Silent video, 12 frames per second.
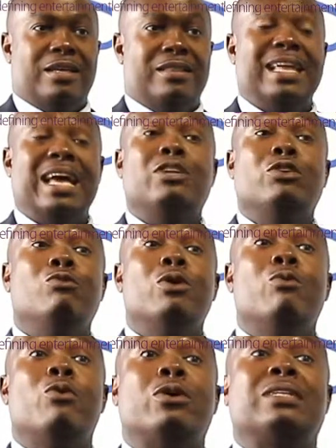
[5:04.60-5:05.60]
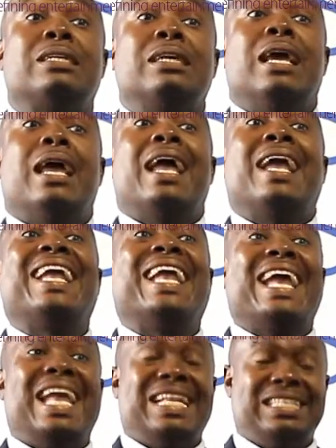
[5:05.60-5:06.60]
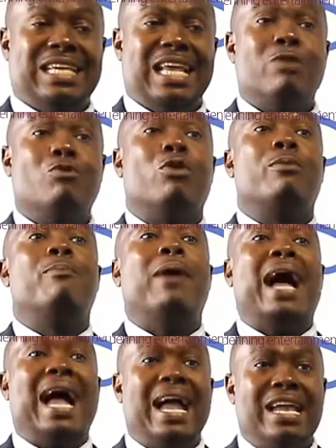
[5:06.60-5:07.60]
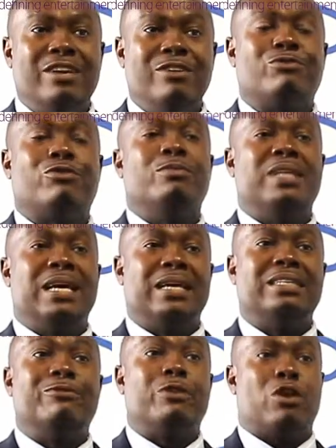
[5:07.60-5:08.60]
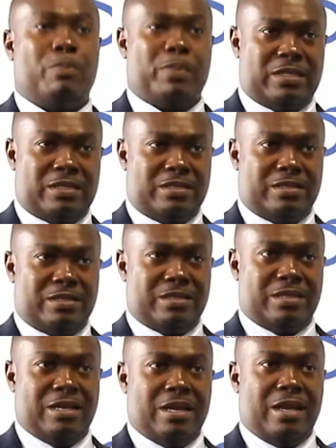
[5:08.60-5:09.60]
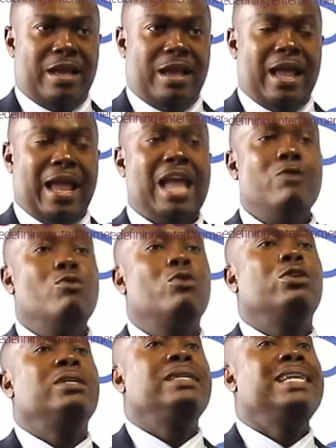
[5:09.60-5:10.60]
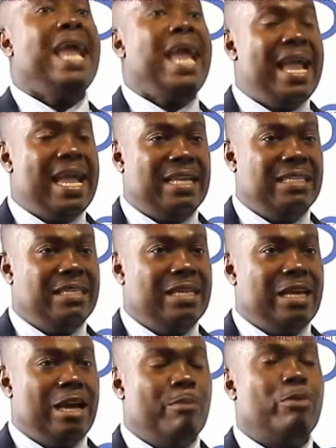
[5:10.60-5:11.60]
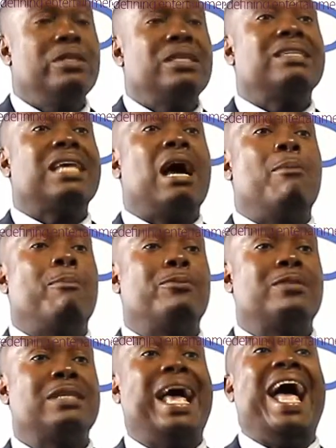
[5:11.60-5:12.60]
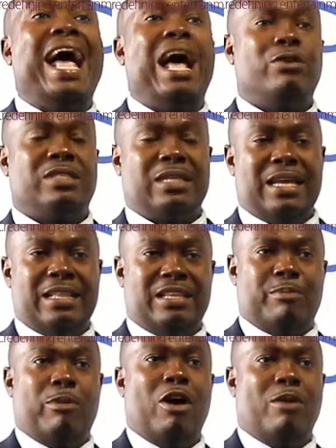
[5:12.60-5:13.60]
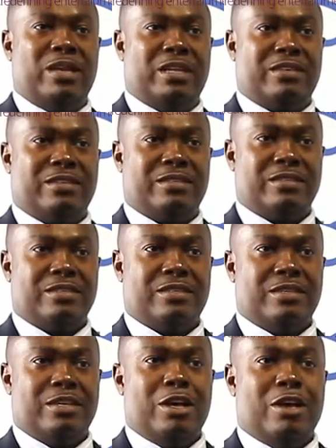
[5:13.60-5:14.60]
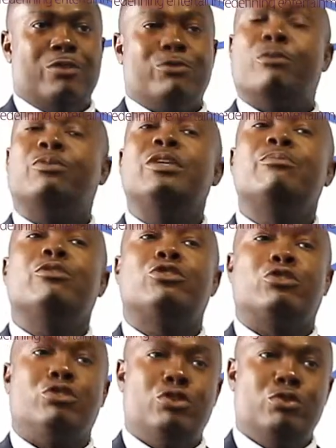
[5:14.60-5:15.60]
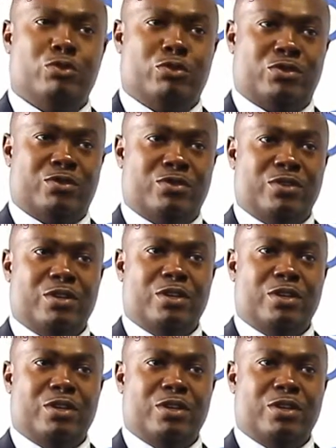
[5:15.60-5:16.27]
that we would get and would buy from the developers, and would then put these apps out in the public for people to use,